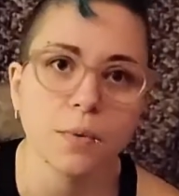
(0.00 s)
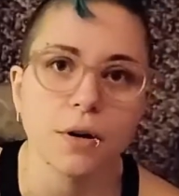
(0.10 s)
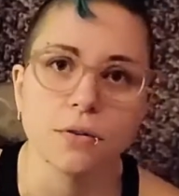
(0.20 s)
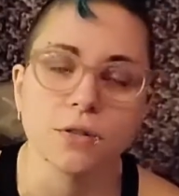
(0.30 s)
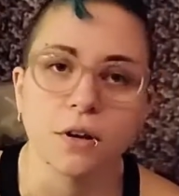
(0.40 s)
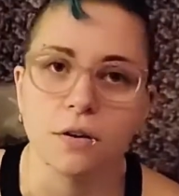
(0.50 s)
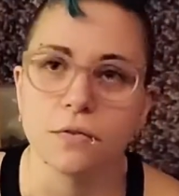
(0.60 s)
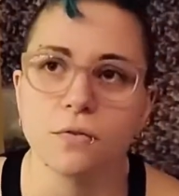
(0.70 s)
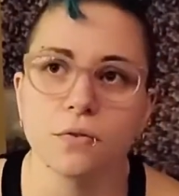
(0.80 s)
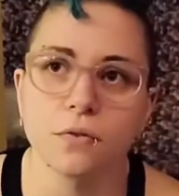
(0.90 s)
parts of
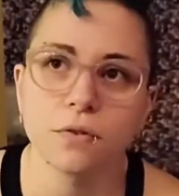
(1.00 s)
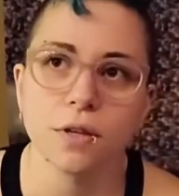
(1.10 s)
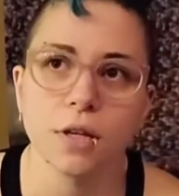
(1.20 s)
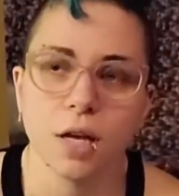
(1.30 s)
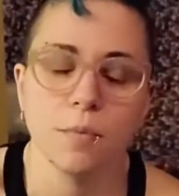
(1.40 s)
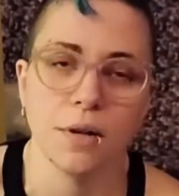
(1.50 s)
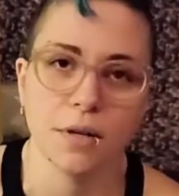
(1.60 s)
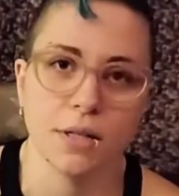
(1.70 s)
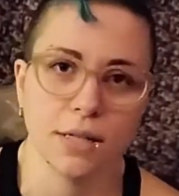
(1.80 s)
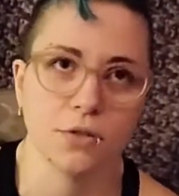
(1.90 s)
the Hemlock
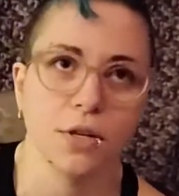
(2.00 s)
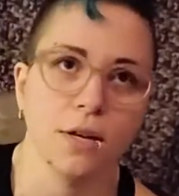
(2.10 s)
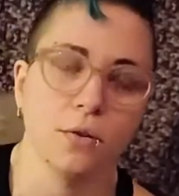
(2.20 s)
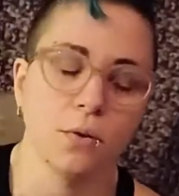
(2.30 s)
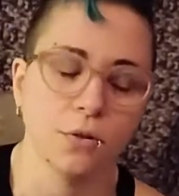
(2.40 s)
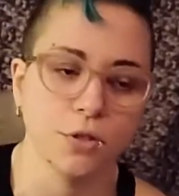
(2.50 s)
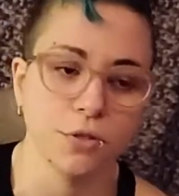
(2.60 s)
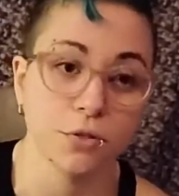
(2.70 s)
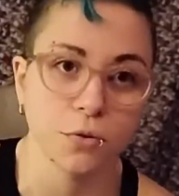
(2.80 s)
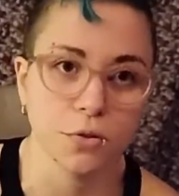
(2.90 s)
and Exile
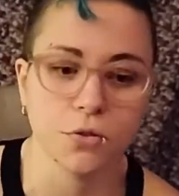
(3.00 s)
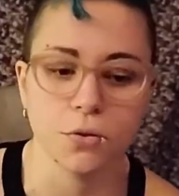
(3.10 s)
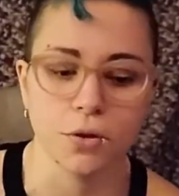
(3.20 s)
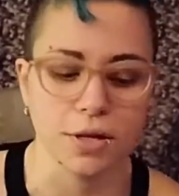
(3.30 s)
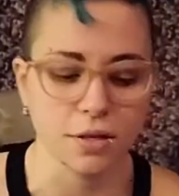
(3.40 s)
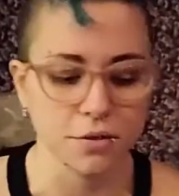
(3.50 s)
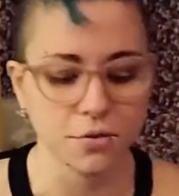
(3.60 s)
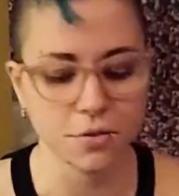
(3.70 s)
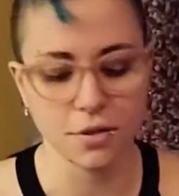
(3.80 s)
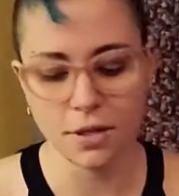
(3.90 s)
Origins short story is
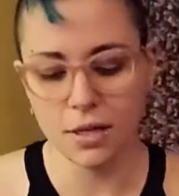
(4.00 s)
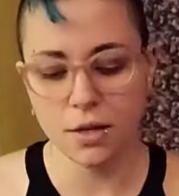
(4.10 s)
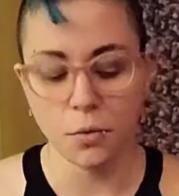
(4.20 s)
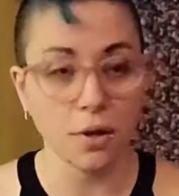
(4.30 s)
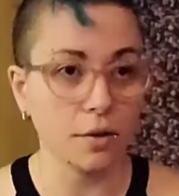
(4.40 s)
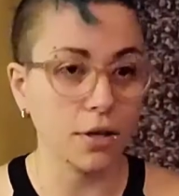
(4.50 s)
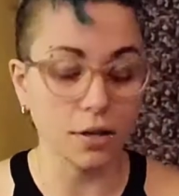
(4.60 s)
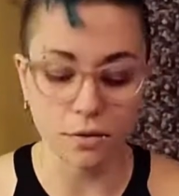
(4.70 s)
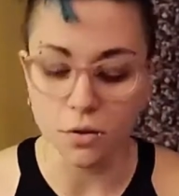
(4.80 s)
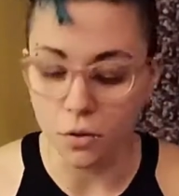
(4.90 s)
without getting,
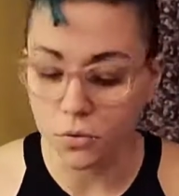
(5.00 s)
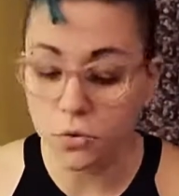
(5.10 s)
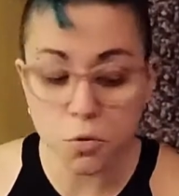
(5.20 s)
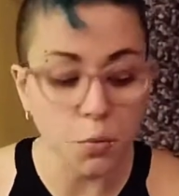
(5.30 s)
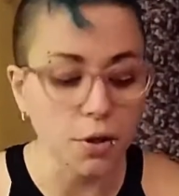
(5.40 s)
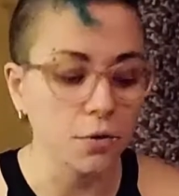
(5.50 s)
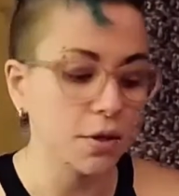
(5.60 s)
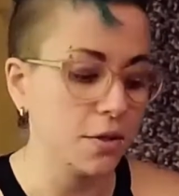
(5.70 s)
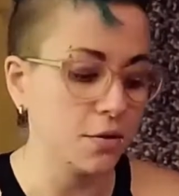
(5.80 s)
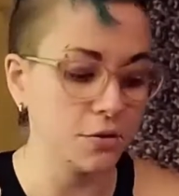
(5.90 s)
you know, too spoilery,
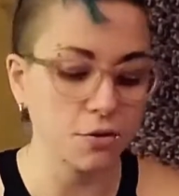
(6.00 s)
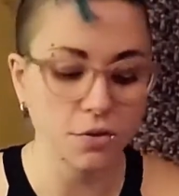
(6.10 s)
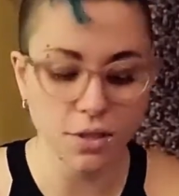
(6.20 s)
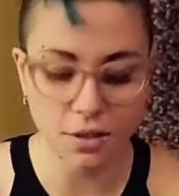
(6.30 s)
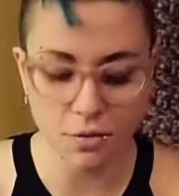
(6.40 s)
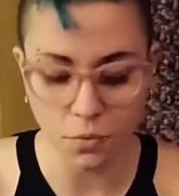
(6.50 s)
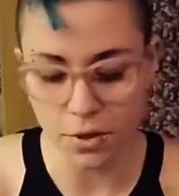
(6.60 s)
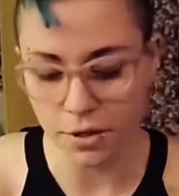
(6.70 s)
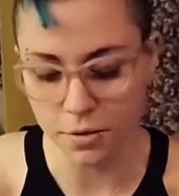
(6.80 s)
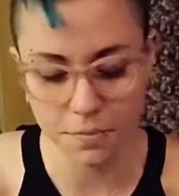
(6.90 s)
there's a scene
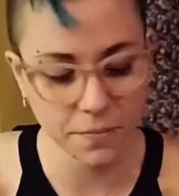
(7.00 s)
where